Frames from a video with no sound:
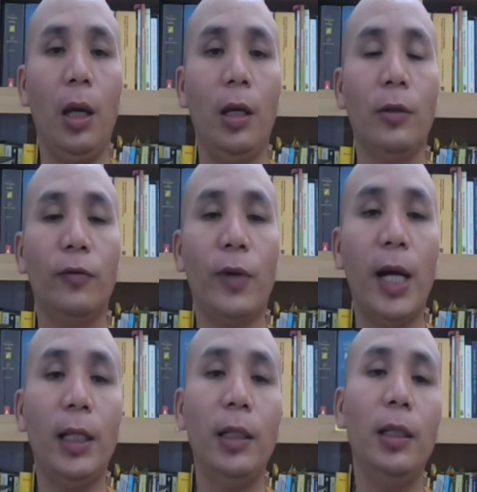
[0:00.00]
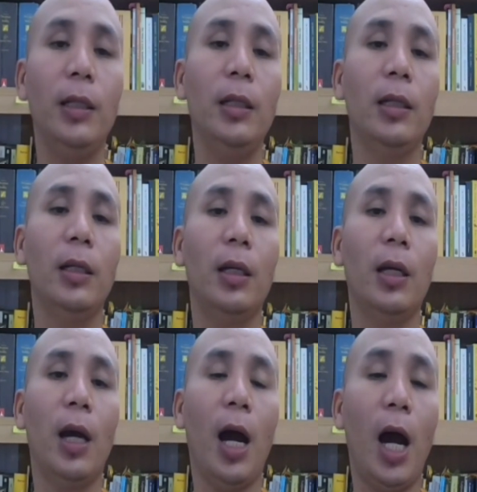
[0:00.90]
Finally,
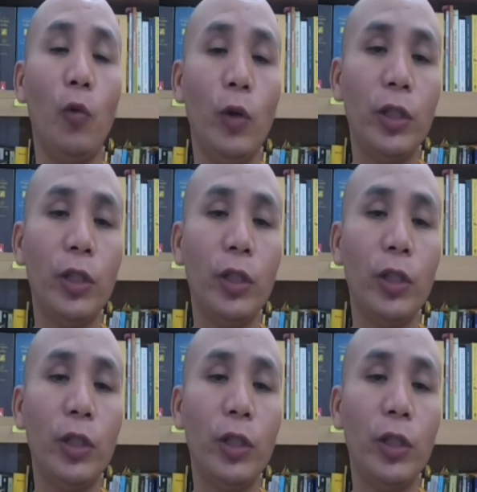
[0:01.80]
I wish